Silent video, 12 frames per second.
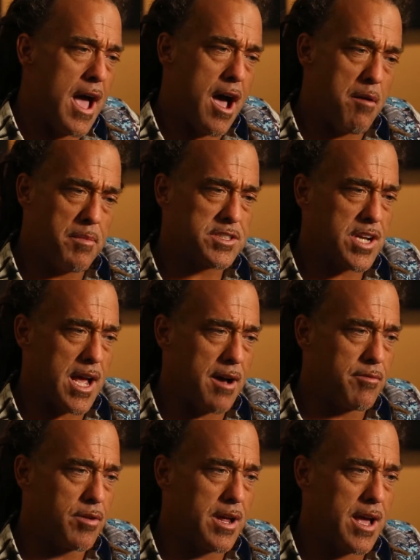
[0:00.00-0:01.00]
how much
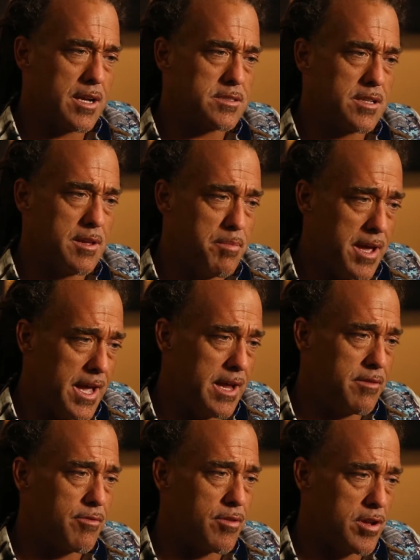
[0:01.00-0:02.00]
Calvary actually
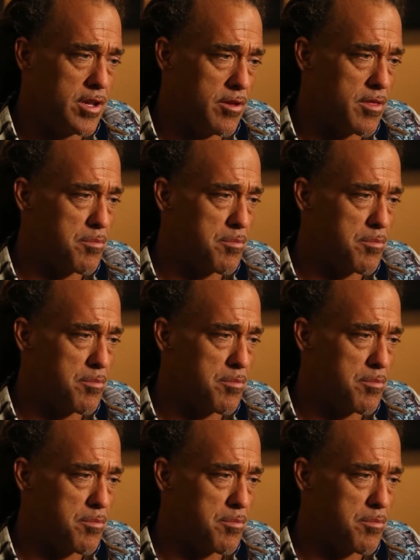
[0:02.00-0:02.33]
paid for you,